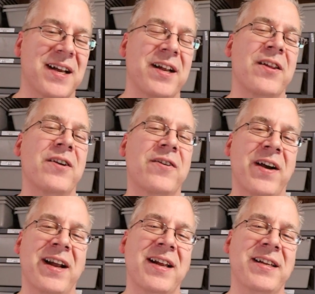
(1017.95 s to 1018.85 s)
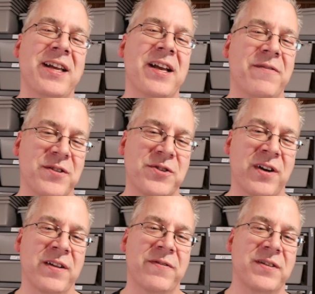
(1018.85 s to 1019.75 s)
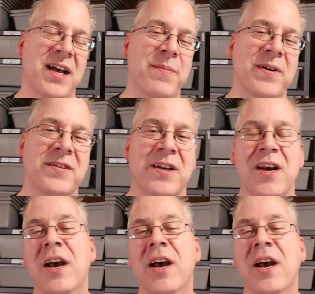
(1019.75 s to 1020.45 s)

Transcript: another great idea if you're struggling for topics,